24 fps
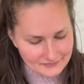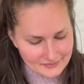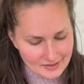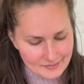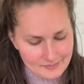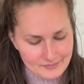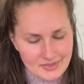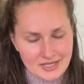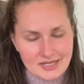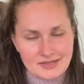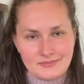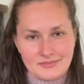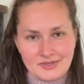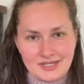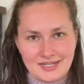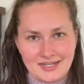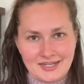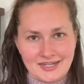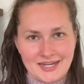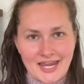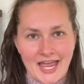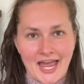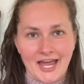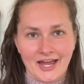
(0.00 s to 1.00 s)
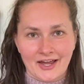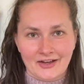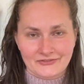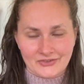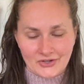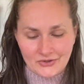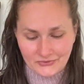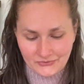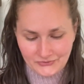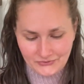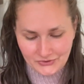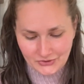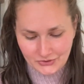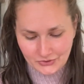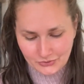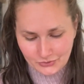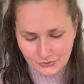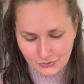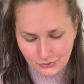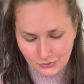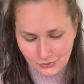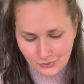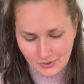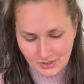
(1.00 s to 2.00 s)
made me have a
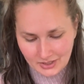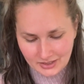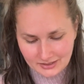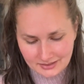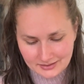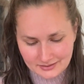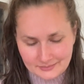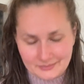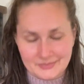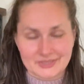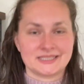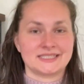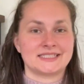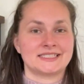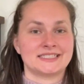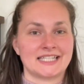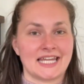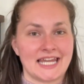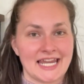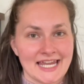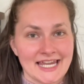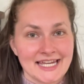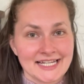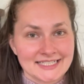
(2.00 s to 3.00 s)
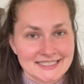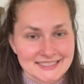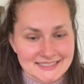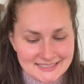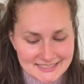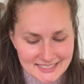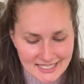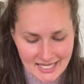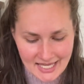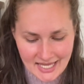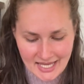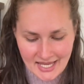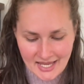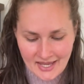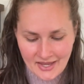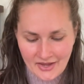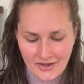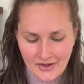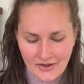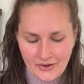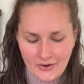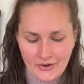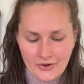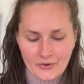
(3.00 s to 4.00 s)
few mistakes
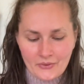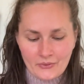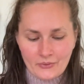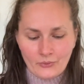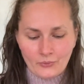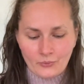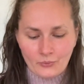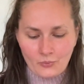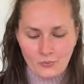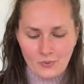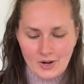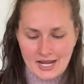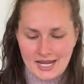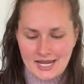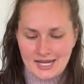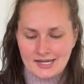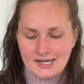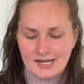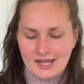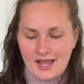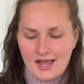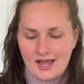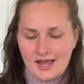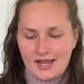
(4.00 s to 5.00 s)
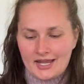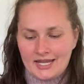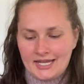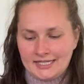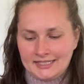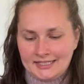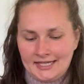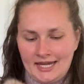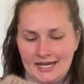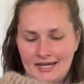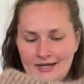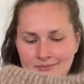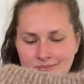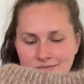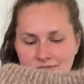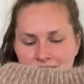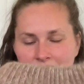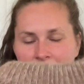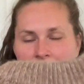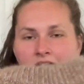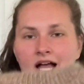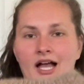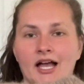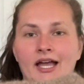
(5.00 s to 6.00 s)
when it came
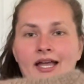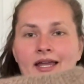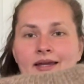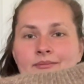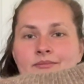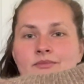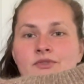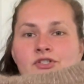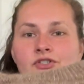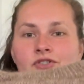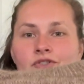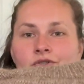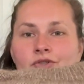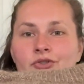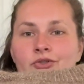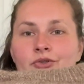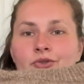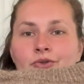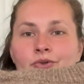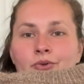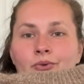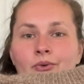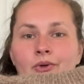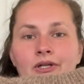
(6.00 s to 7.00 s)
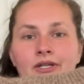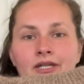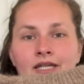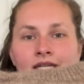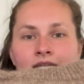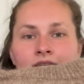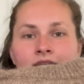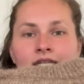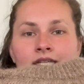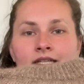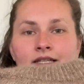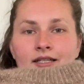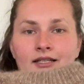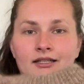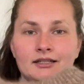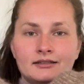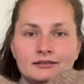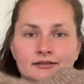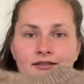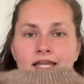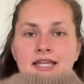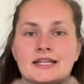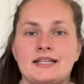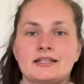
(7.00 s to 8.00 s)
time to
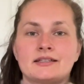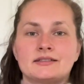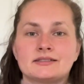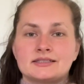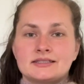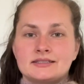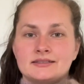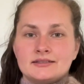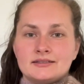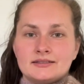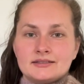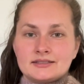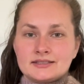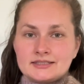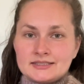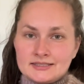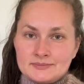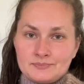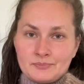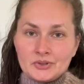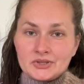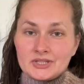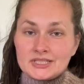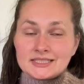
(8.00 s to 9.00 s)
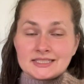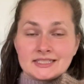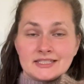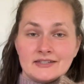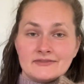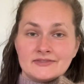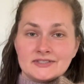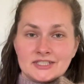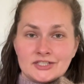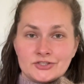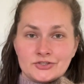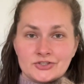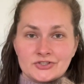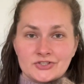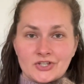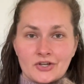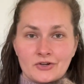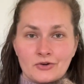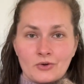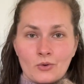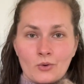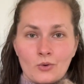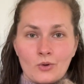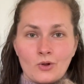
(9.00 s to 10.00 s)
like put the sleeve stitches on
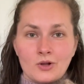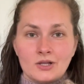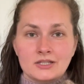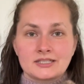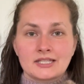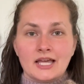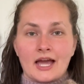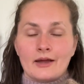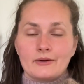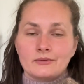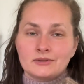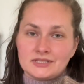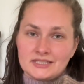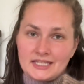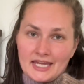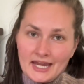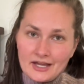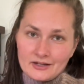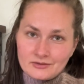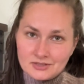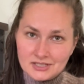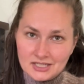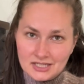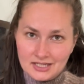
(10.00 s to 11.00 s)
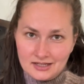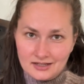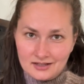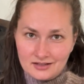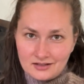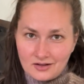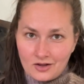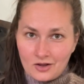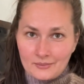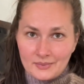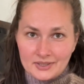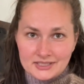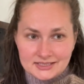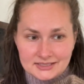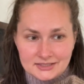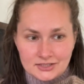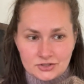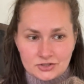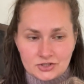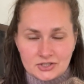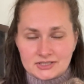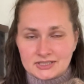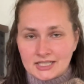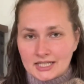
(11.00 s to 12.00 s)
hold. I was counting all my
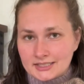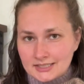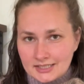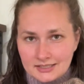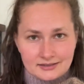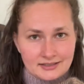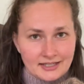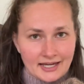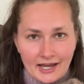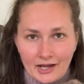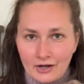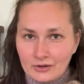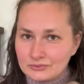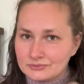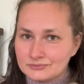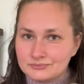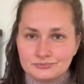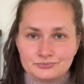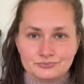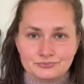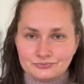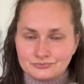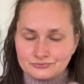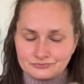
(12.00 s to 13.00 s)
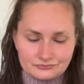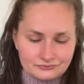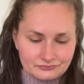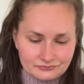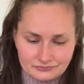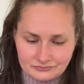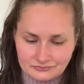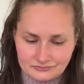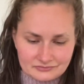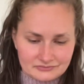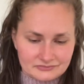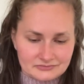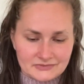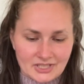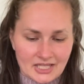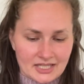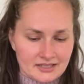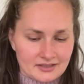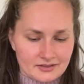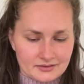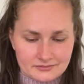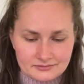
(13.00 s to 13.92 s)
stitches. I didn't count like